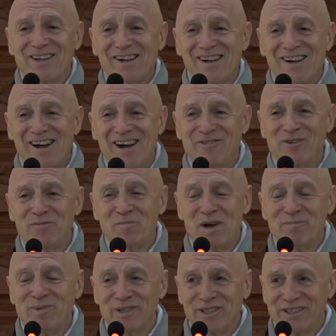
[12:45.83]
I
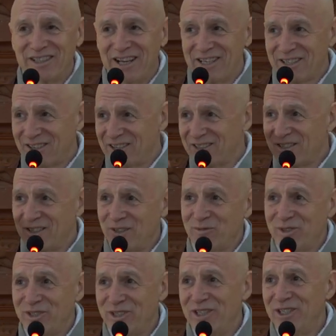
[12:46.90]
remember Desan Sanim
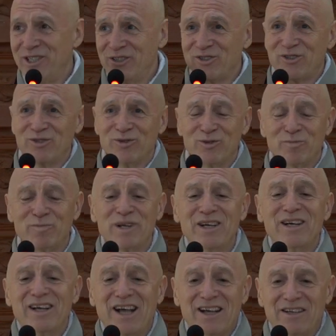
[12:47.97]
was eating soup.
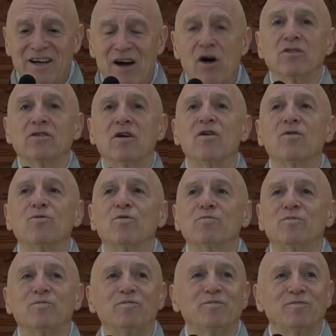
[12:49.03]

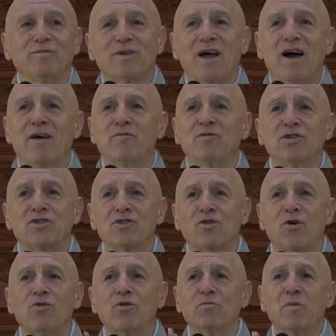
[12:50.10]
I was
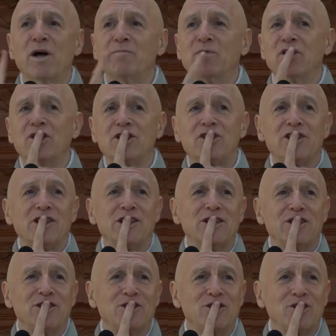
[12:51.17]
told my
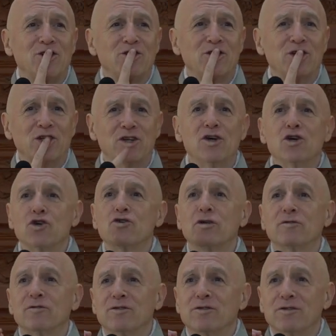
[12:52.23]
pronunciation's no good.
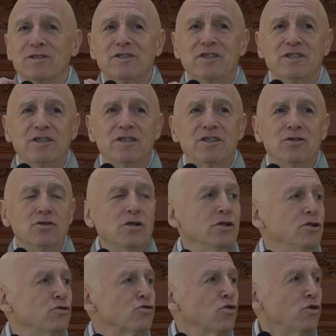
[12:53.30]

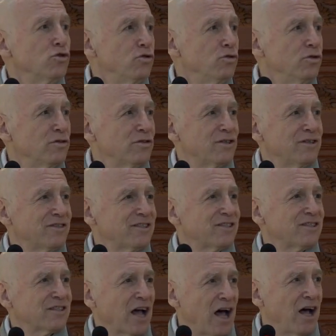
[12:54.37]
Desan
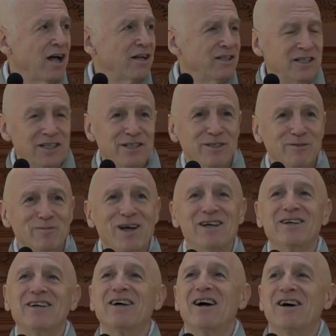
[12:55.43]
Sanim.
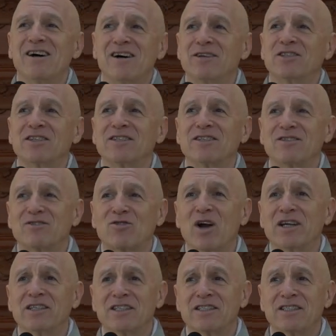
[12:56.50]
I'll just try
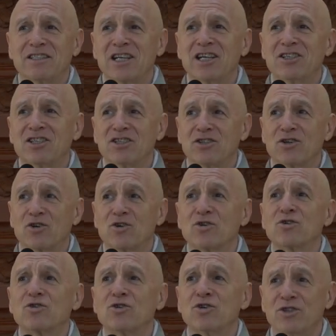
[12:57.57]
to change it to
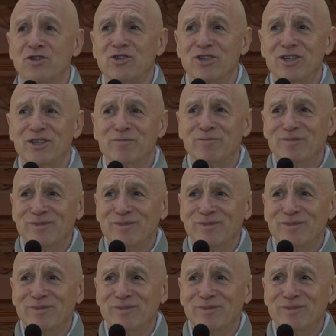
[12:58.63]
Kunsani,